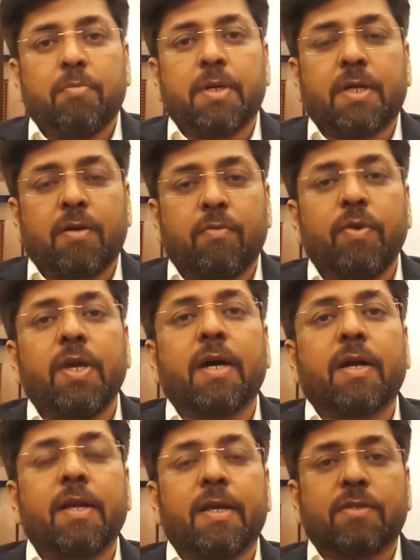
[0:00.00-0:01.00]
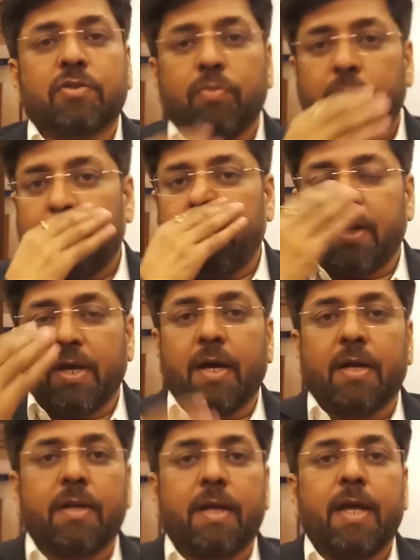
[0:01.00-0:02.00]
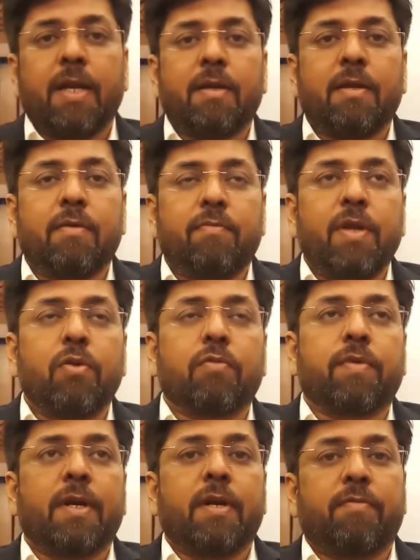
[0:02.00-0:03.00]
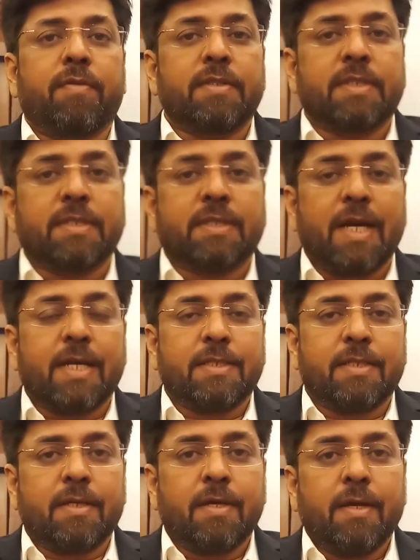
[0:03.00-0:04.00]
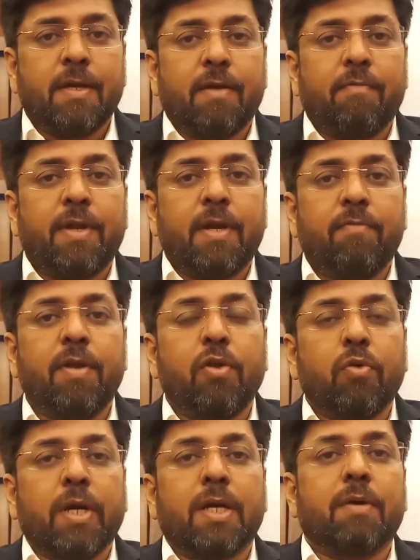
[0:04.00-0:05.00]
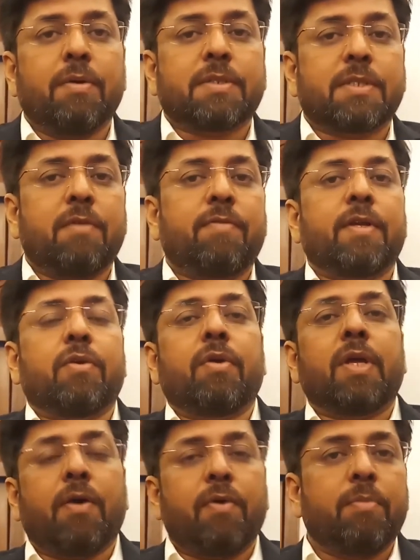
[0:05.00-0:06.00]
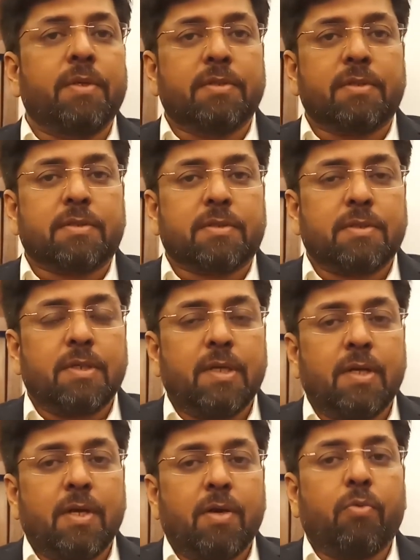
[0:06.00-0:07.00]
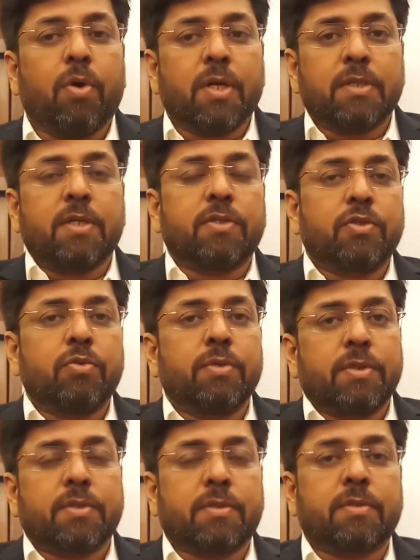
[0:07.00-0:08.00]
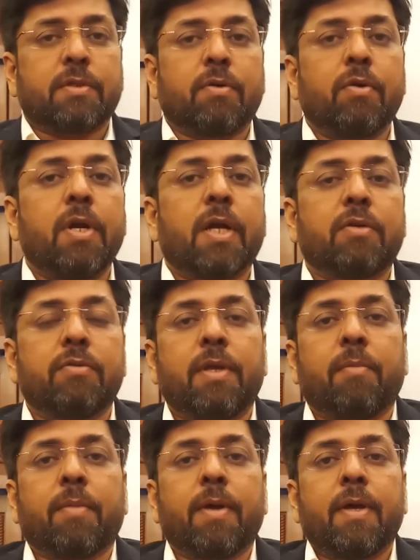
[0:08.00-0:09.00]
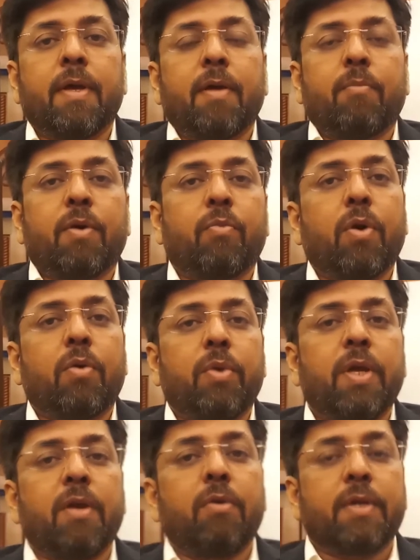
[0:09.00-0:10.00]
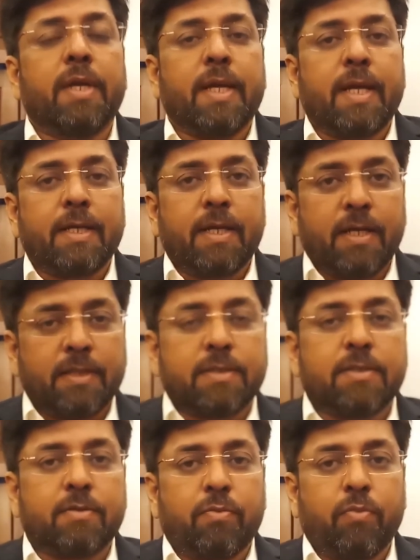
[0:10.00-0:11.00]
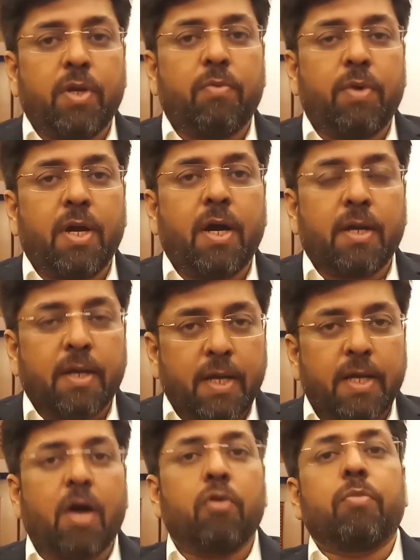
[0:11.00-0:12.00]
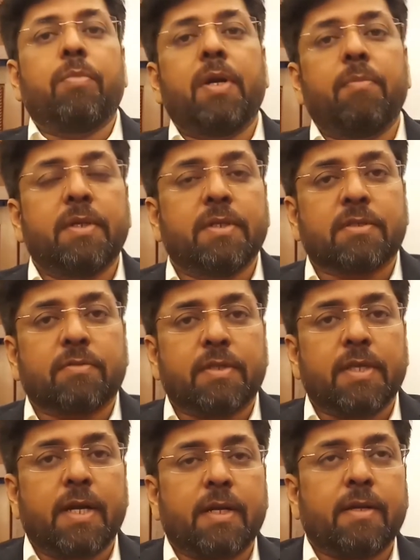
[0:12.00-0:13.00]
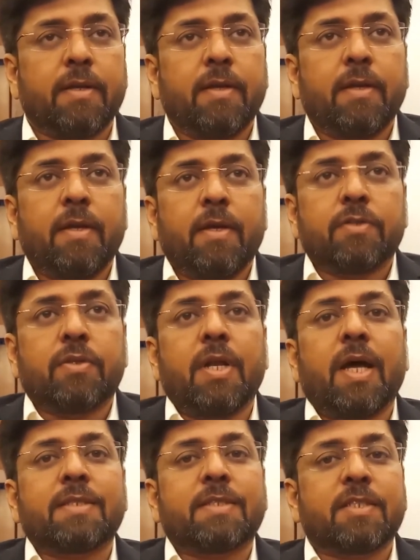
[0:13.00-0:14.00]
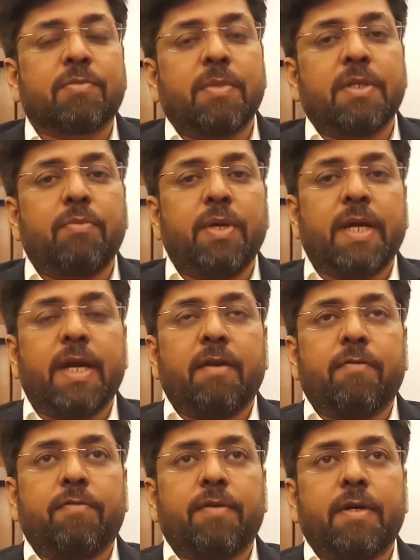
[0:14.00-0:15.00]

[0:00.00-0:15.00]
But we are clear as to where we are, and we look for a differentiated strategy wherein we look at ourselves and growing our business. What others do, it's good luck to them. But what we are looking at is where we are and how to build business on that. So in the last 6 months, we kind of